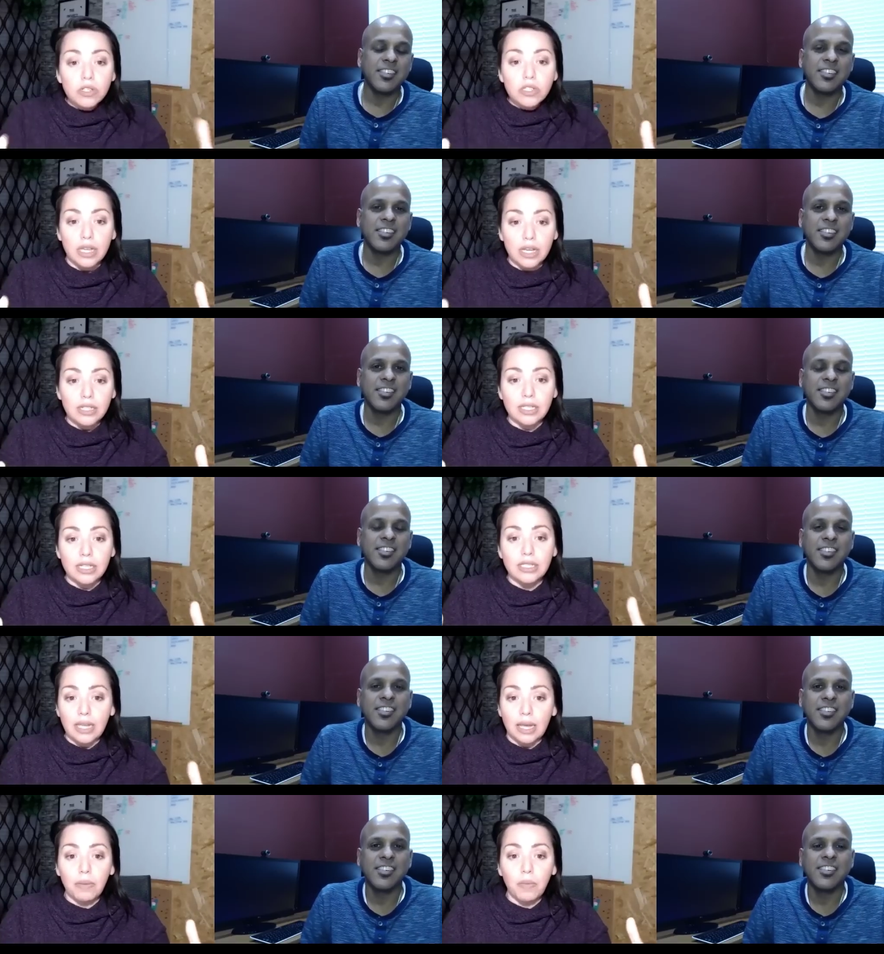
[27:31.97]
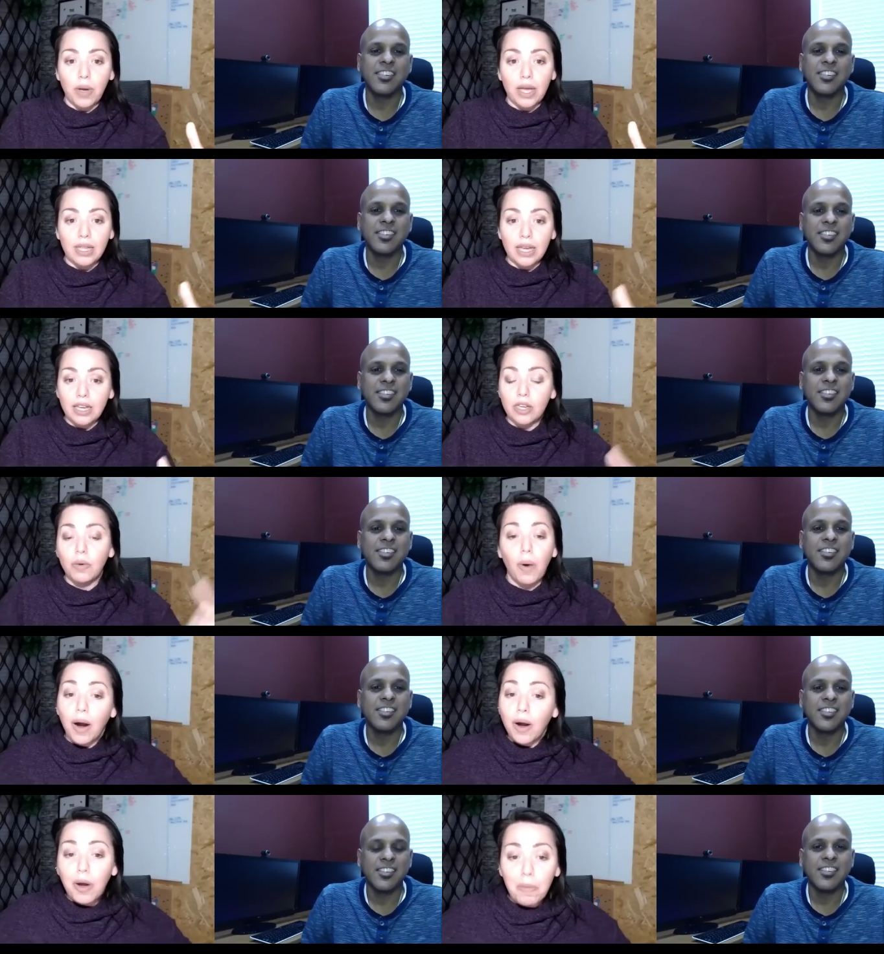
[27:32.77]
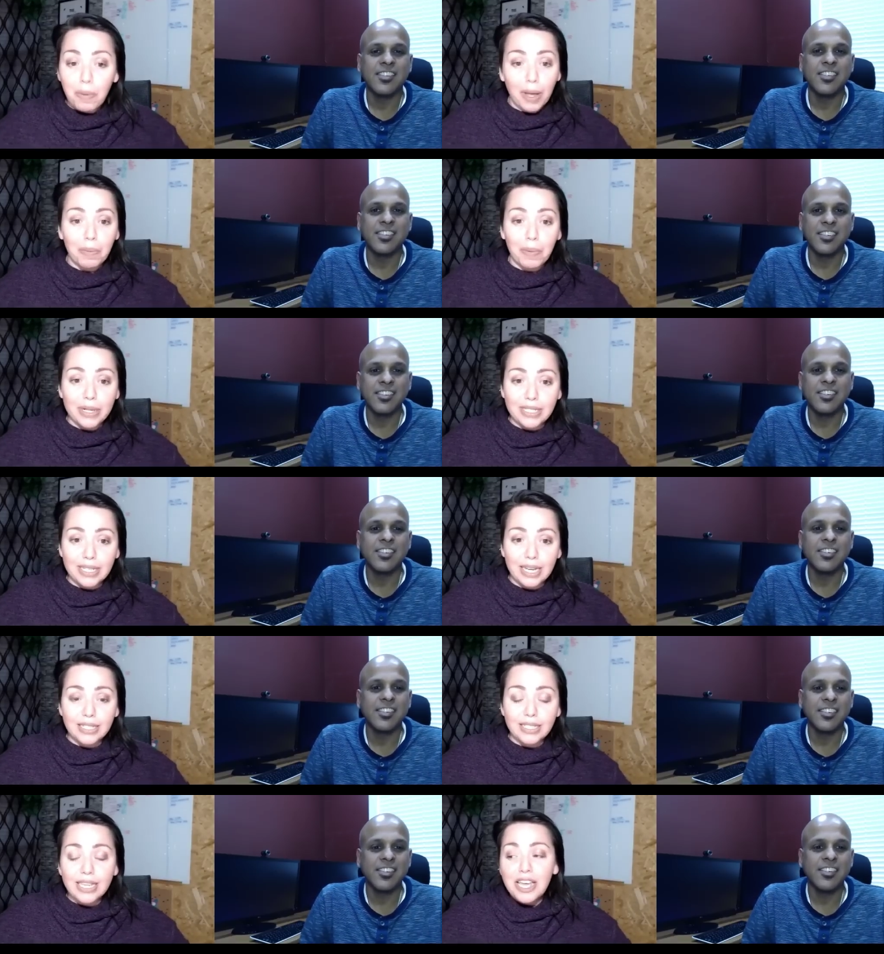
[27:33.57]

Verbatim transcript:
Speaker 1: this the same way like you are a big business.